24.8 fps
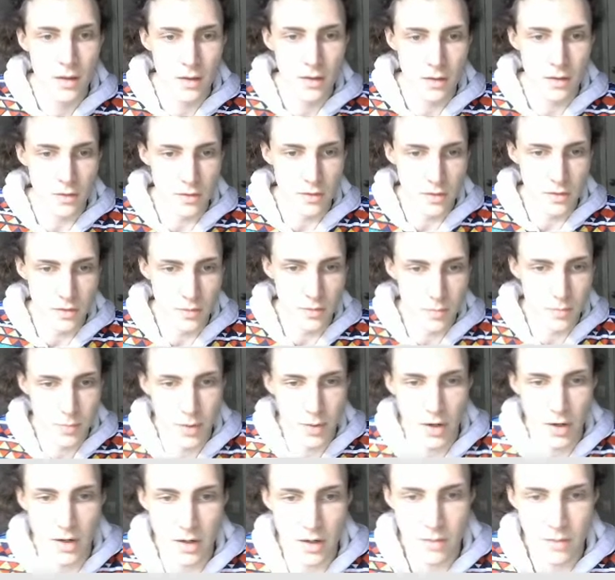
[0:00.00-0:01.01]
because the
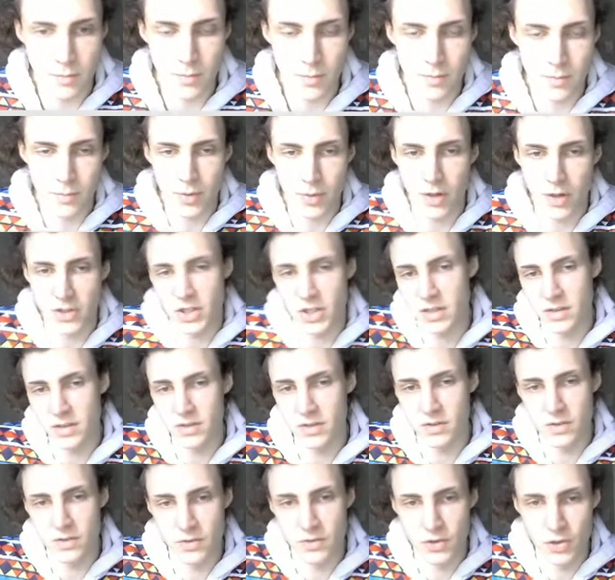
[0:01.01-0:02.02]
project
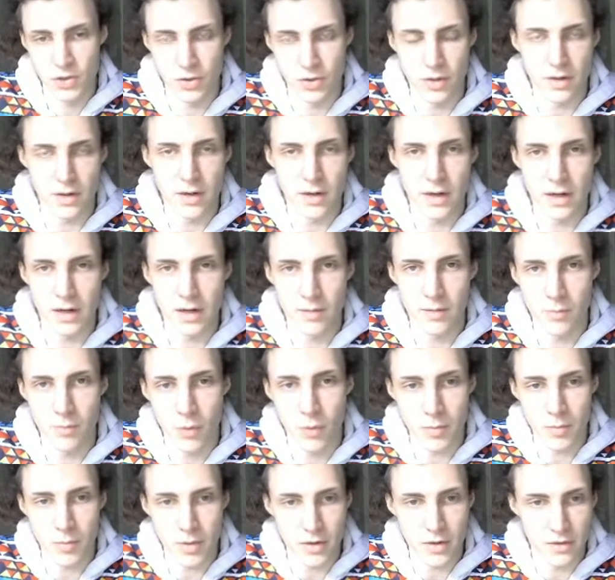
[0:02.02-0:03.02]
is short and I'm
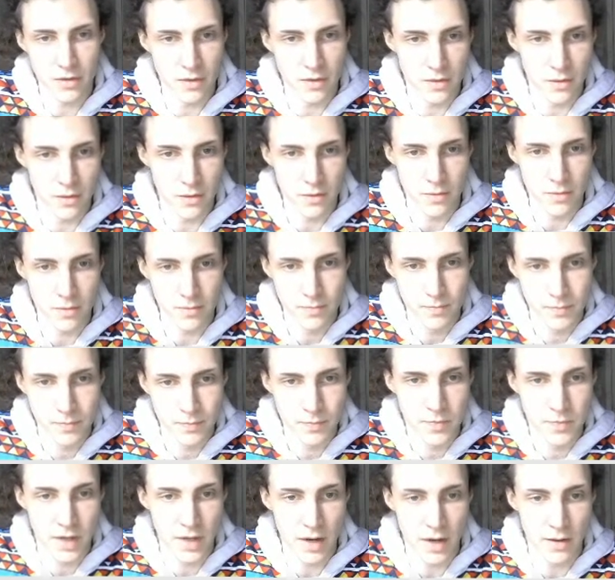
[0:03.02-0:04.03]
one person. So
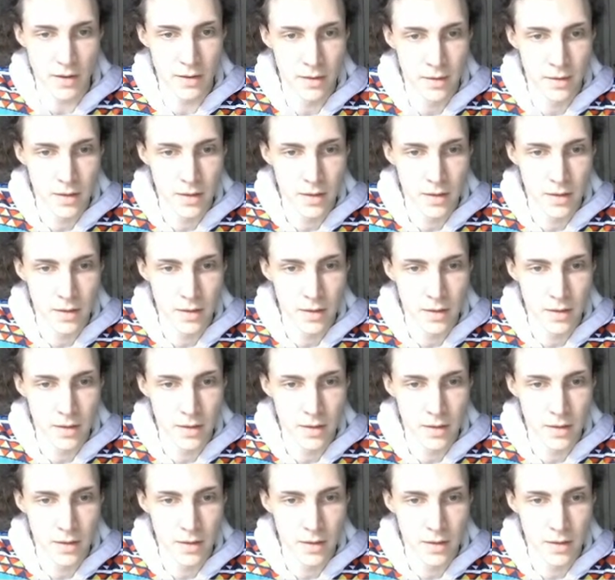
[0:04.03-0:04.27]
yeah.